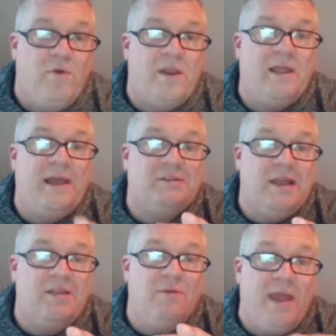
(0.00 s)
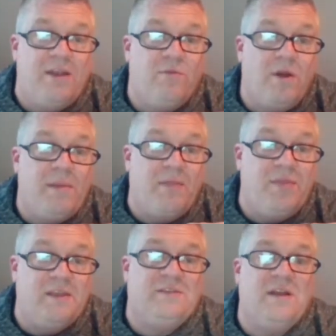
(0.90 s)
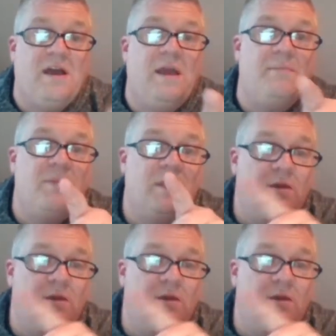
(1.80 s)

one less thing that we had to worry about this time.